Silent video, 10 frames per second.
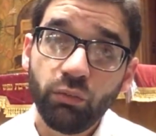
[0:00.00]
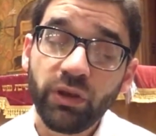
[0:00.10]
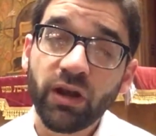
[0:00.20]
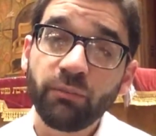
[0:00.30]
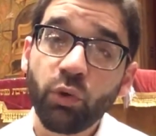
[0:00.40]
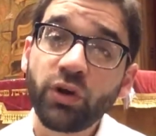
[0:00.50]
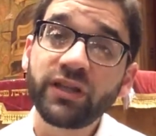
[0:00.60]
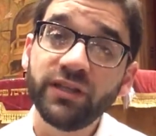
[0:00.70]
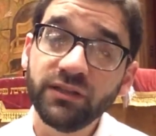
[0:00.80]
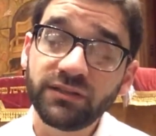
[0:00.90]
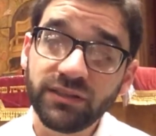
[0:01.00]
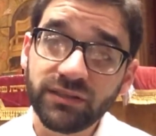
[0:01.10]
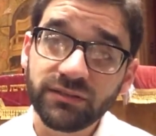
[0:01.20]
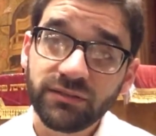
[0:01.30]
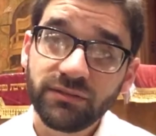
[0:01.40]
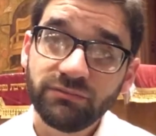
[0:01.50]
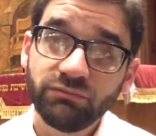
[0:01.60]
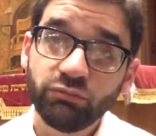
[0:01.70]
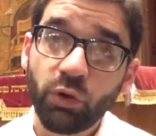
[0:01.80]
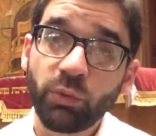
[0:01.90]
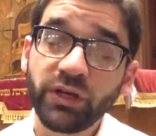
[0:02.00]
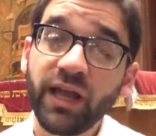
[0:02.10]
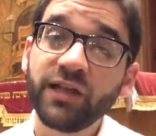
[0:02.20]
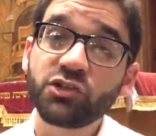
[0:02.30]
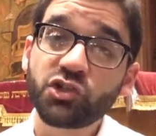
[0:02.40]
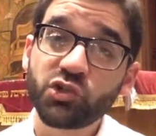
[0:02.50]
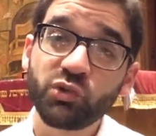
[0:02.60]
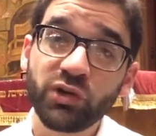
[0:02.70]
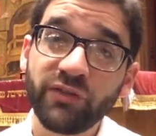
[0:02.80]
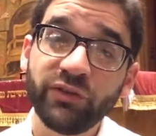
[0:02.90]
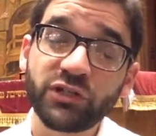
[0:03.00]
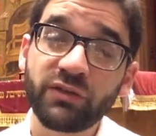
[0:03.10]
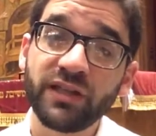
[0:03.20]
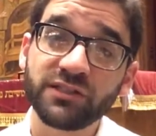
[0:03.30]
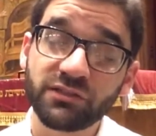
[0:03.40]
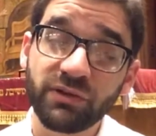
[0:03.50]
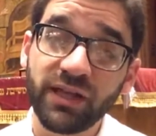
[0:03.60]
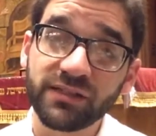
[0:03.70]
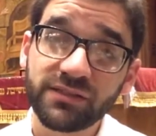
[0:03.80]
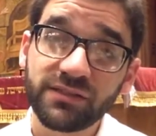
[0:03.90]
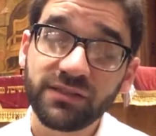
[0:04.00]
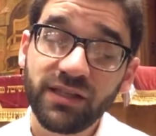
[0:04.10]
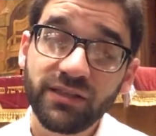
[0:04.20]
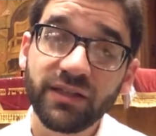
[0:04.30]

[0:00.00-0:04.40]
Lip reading: we are more guilty when we're not sure if we transgressed